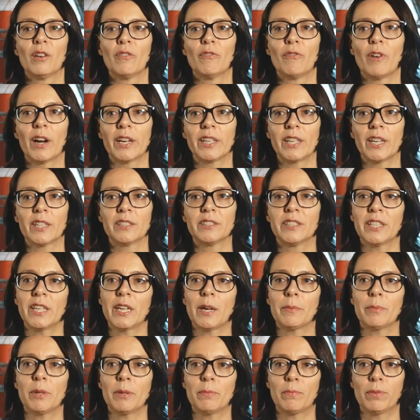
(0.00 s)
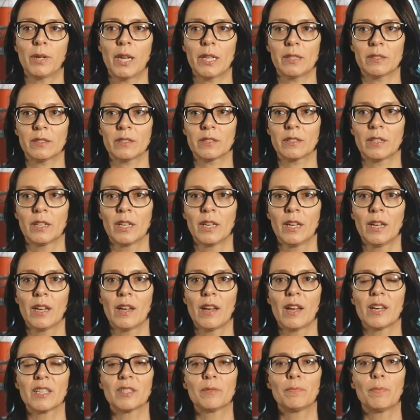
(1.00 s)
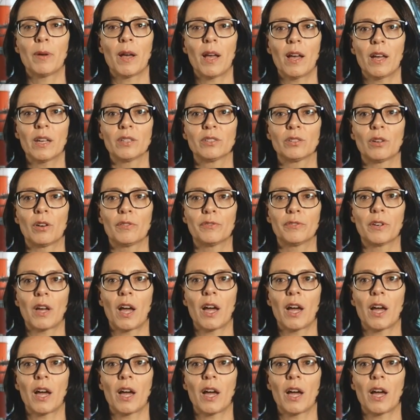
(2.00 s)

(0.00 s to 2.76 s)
via DAB Plus as part of a